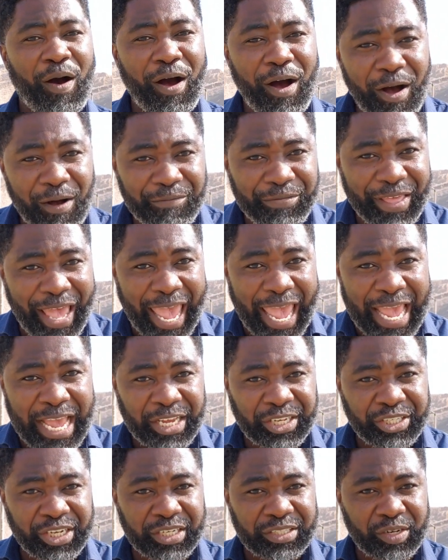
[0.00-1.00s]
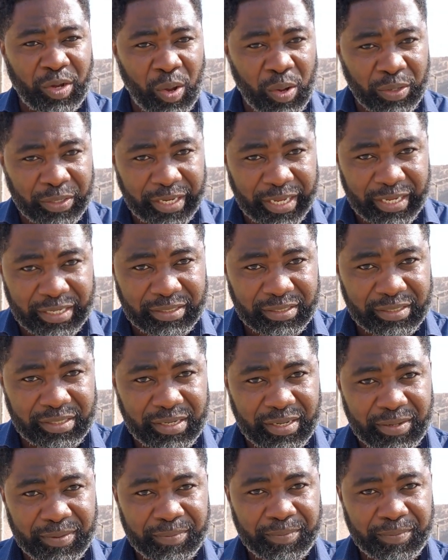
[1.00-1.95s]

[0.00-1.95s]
of the ancient audience.